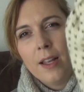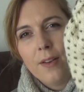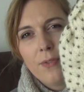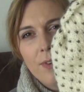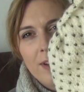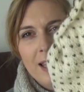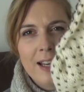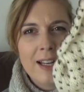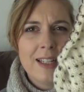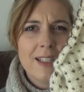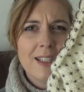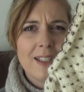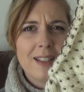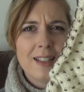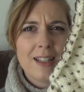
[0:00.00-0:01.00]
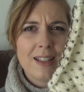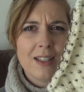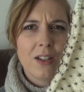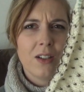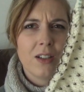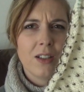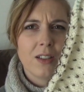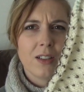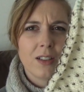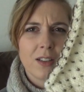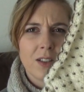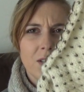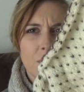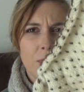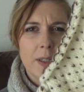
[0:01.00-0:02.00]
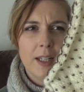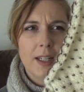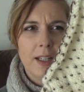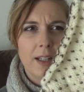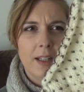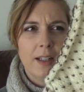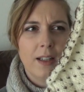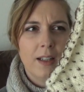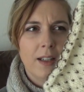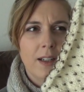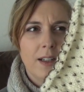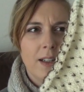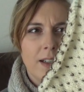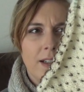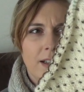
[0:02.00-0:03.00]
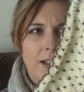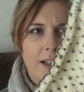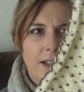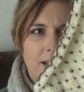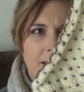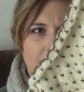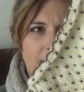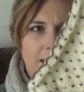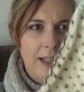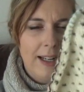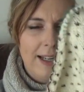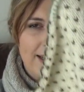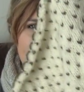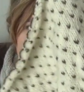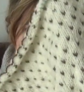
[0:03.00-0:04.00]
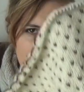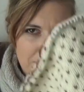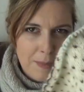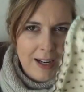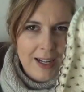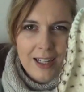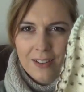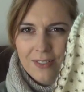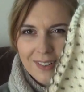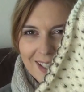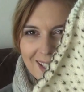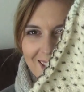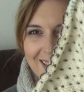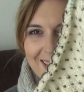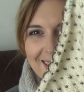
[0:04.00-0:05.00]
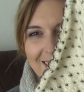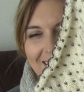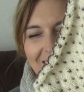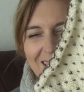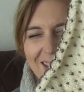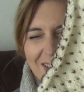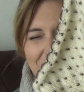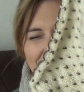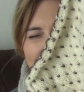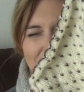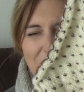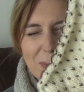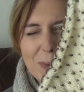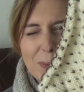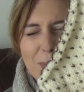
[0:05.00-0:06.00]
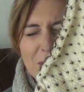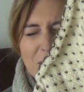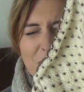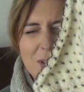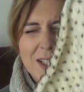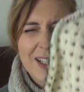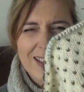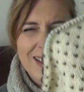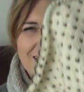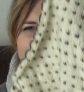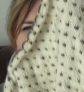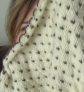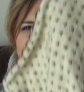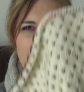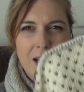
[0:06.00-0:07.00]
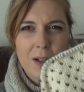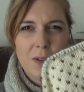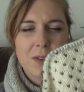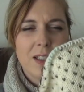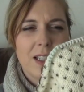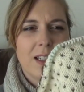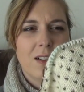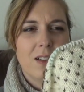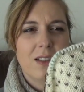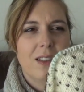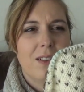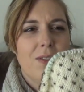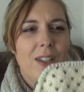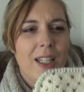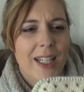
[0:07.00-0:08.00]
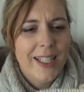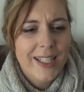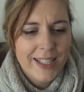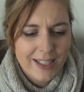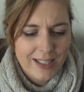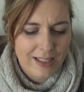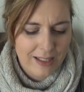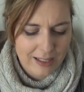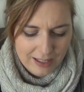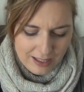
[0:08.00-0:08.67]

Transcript: have lice that are going like a smiley face, and when you knit top down they call it fleece,